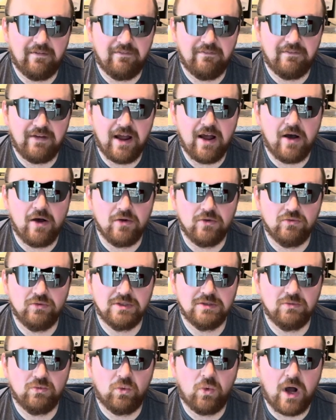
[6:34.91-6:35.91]
found
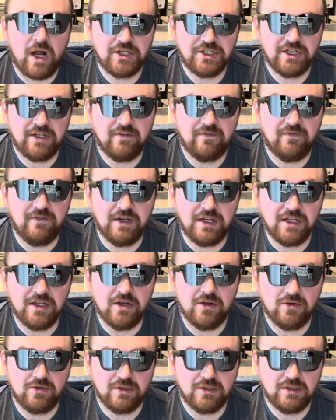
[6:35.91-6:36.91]
was watching
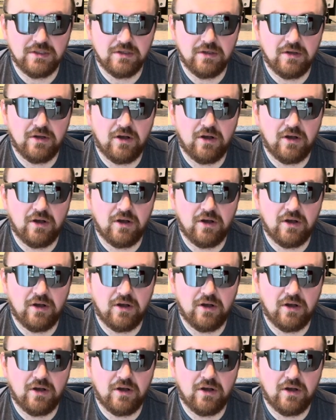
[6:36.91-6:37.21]
videos